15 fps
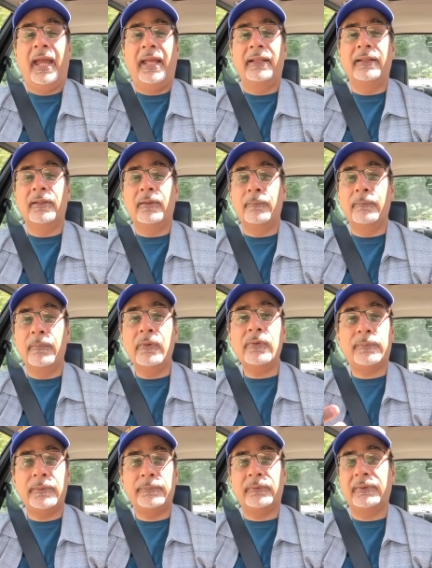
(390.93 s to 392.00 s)
And
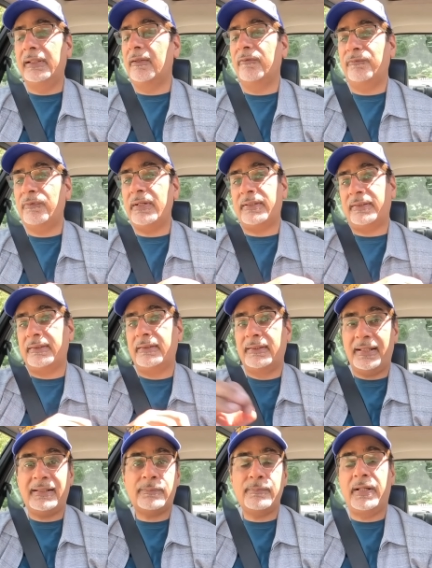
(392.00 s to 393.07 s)
most people, in the first
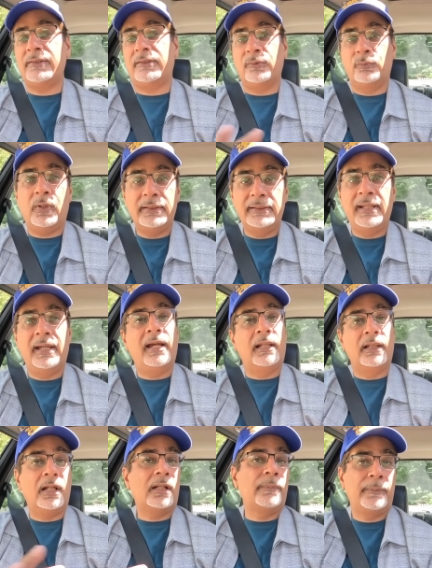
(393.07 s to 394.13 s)
six months to one year, a
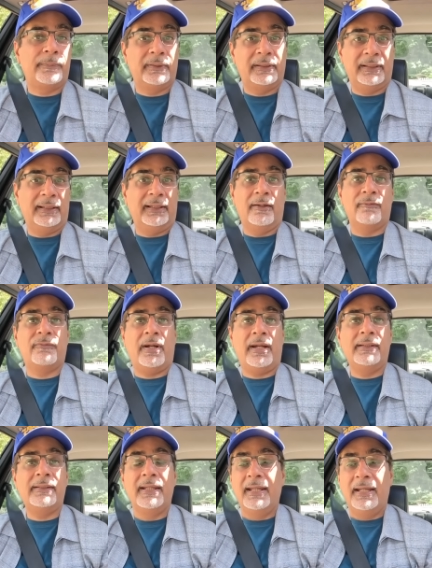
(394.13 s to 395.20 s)
lot of people are going to get
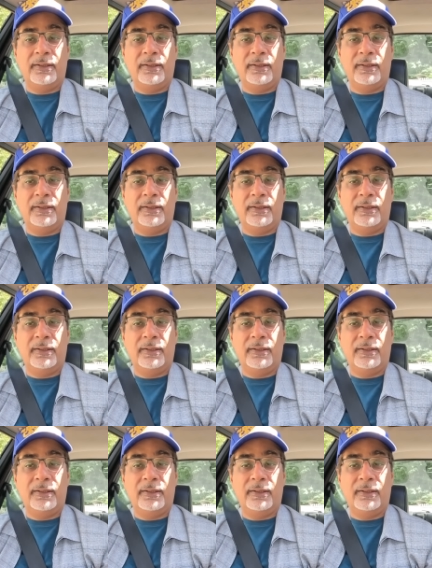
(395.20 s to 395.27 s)
fined,